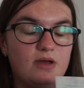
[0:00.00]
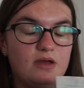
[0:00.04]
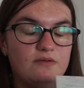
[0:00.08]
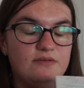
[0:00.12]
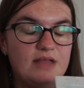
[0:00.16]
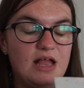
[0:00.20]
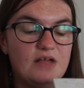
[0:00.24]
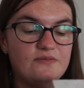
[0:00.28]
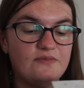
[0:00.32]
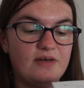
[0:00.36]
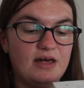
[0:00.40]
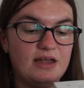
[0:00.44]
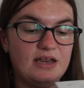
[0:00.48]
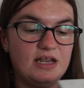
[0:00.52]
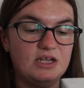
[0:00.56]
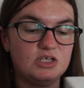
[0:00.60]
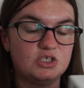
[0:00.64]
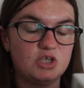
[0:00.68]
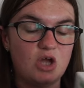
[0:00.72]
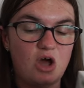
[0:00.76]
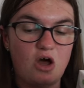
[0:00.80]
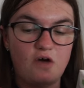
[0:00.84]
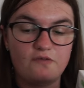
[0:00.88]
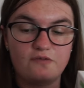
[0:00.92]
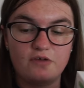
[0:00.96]
nail
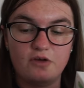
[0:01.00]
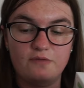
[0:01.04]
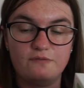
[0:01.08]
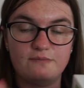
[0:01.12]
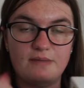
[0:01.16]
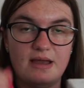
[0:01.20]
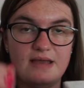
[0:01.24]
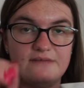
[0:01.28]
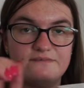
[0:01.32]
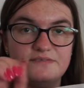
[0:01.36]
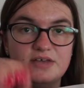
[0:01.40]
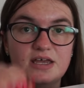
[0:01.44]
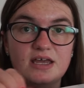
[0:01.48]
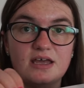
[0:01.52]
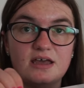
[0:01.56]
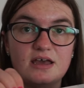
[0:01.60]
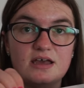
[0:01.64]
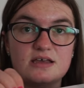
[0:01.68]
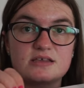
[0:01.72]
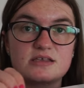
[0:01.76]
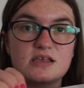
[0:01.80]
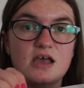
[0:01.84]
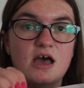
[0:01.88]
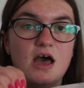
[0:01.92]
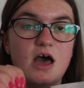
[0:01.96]
varnish off of my
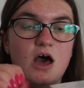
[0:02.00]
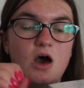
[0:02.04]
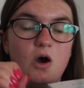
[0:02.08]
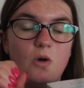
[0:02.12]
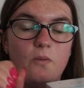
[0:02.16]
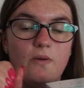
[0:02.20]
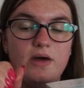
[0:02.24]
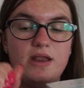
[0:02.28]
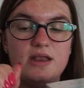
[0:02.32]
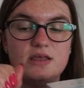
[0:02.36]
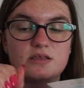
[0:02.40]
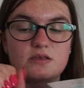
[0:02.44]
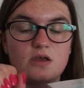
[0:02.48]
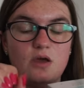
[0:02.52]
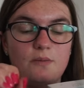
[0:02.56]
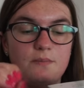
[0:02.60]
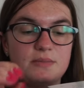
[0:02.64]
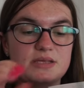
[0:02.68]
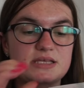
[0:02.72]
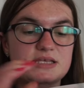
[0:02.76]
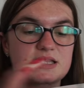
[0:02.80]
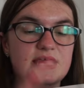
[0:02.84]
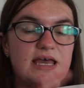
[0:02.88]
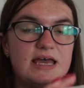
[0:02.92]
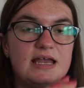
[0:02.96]
fingers when it's on my
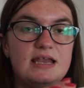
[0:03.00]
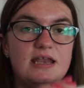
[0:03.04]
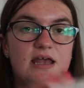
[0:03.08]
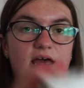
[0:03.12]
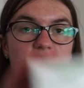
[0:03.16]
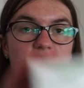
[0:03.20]
skin.